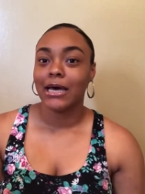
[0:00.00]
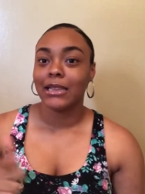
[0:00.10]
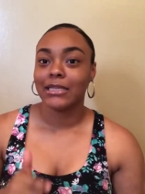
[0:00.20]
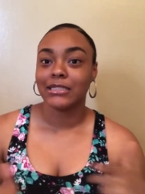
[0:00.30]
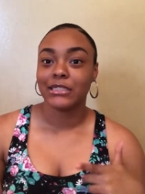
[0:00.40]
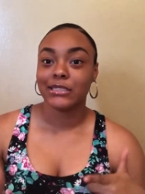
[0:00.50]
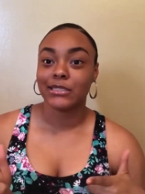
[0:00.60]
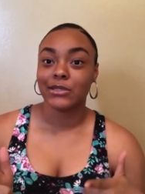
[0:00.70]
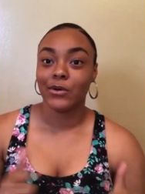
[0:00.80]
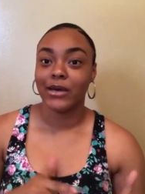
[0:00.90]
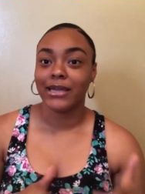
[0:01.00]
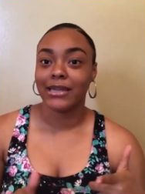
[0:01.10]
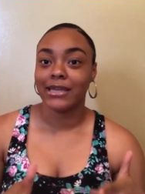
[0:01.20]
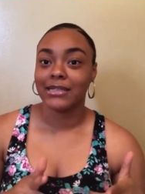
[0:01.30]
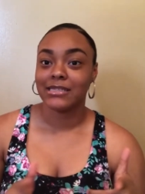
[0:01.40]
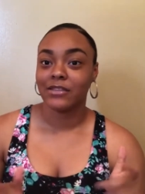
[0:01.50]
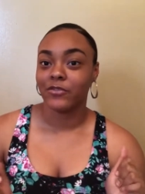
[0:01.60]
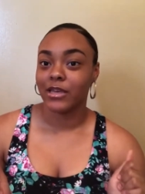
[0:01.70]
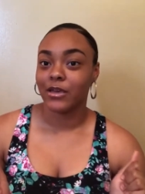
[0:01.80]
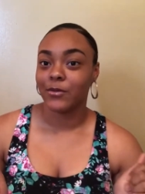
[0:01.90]
let's just go ahead and get into the
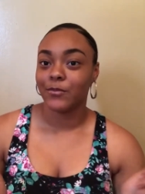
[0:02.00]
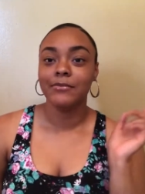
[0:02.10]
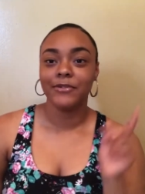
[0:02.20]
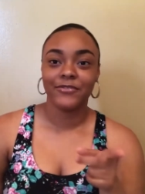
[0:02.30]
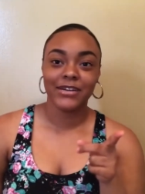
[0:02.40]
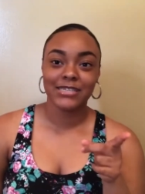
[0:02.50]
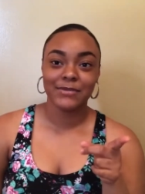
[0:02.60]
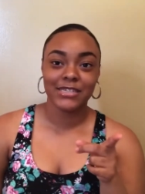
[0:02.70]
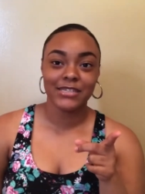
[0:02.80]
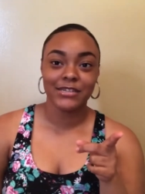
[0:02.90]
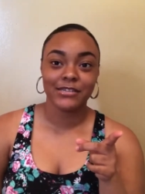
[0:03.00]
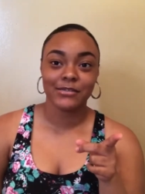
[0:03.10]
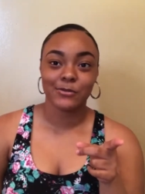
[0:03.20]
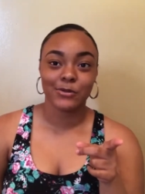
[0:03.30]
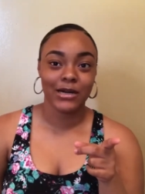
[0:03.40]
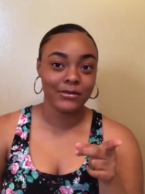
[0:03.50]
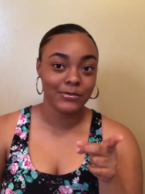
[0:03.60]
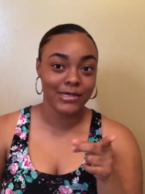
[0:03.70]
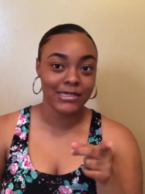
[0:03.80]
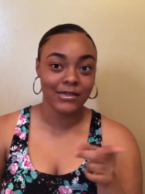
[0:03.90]
video. But first, make sure you're subscribed to
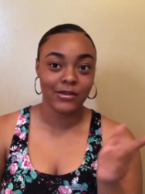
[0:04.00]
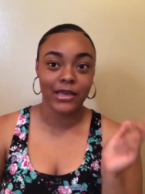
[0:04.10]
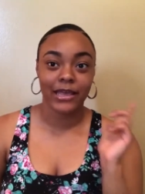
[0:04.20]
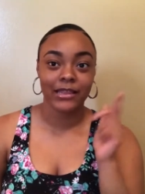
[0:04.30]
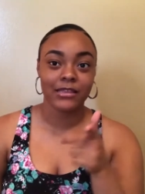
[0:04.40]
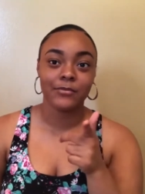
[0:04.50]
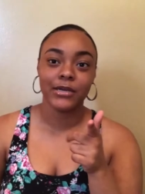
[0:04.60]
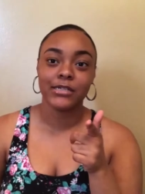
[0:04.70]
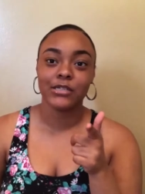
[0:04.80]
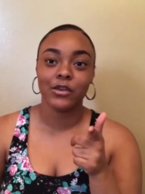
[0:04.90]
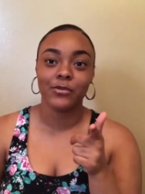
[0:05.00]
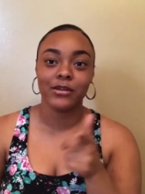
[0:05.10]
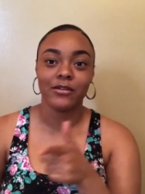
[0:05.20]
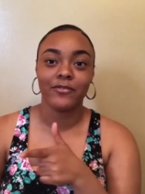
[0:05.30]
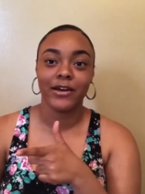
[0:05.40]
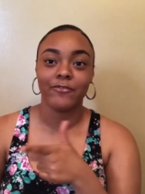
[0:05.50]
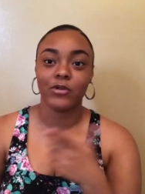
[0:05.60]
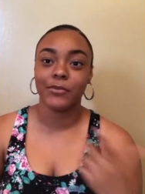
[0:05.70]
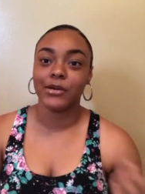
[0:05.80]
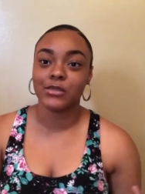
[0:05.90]
my channel and click the bell so you'll be notified for
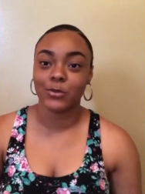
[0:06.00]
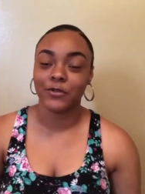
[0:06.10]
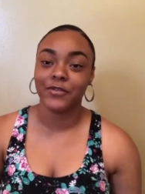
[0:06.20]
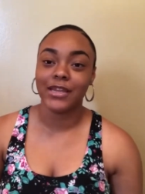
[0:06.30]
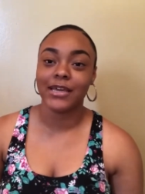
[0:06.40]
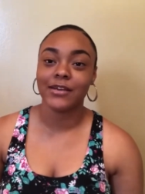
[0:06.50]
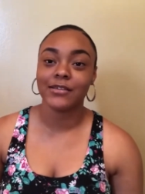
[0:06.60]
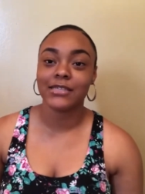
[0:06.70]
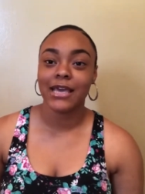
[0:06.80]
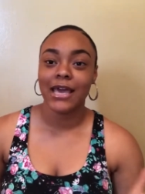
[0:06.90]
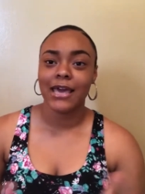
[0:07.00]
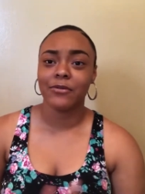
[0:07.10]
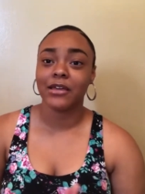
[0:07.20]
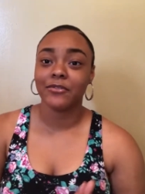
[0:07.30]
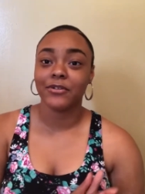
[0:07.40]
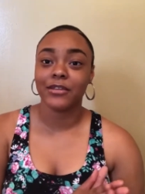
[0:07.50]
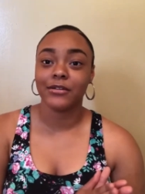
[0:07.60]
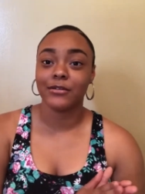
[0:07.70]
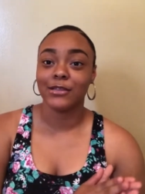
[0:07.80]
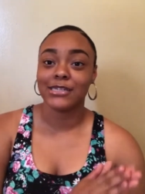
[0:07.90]
when I post more videos. And without further
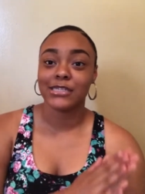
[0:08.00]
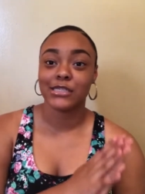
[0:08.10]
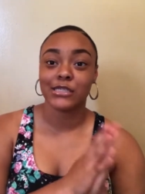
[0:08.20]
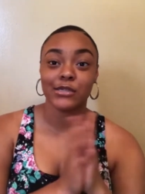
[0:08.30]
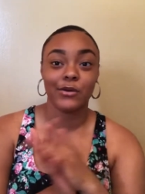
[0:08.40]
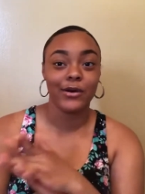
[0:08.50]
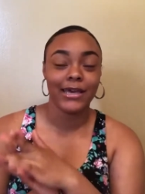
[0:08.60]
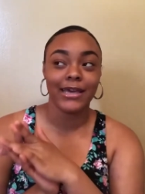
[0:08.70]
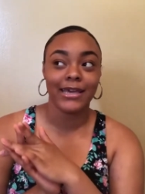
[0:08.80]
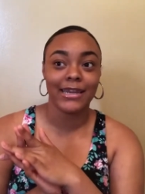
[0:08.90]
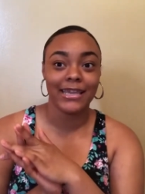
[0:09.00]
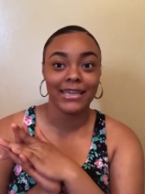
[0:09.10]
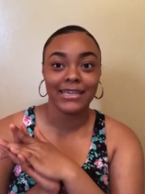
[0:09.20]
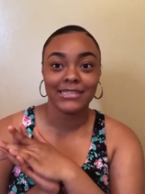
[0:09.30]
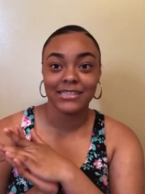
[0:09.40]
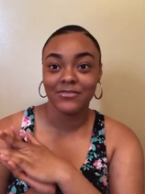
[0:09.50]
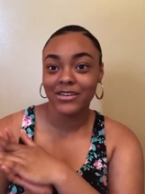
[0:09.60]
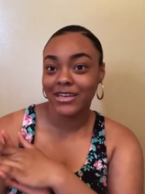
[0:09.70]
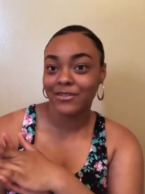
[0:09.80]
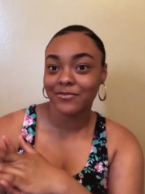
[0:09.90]
ado, let's just go ahead and get into the
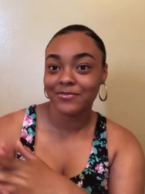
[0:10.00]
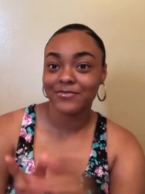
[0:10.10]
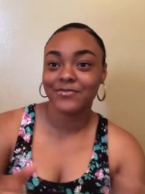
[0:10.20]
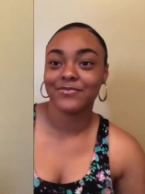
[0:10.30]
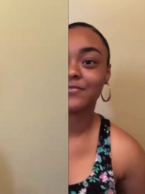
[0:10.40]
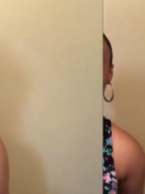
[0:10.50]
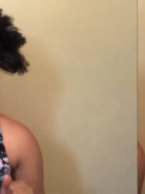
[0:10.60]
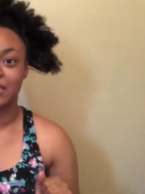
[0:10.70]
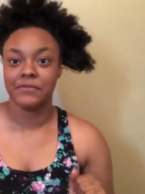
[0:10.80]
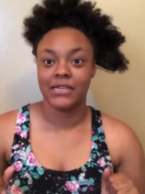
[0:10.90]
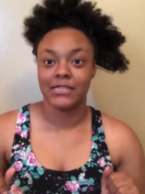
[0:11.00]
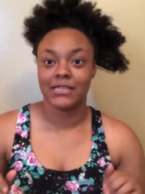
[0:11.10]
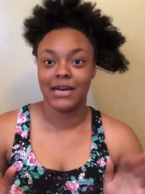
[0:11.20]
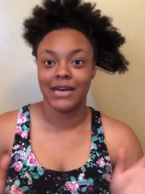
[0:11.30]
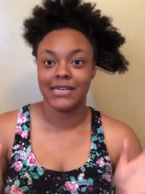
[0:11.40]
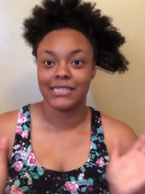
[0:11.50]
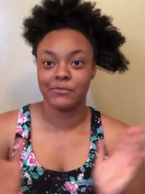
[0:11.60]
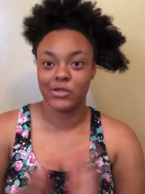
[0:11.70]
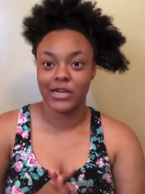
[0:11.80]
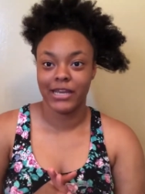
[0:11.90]
video. Okay, so I got six minutes, guys, and
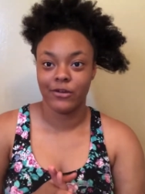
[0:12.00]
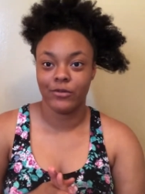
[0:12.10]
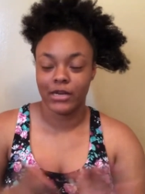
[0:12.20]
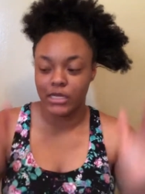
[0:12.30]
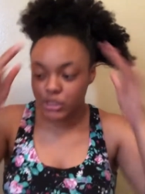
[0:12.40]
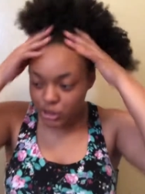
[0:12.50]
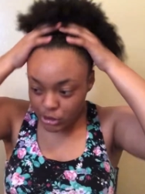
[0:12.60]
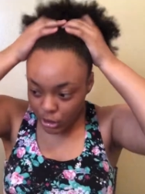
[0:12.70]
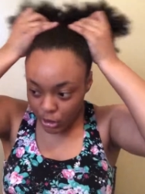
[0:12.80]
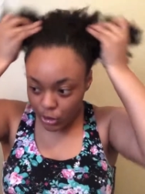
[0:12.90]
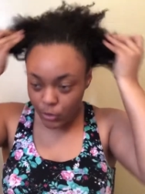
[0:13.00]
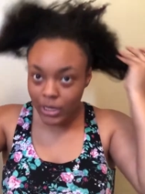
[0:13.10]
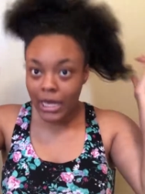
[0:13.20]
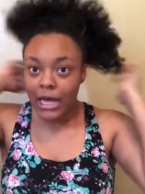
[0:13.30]
I'm trying to get ready. So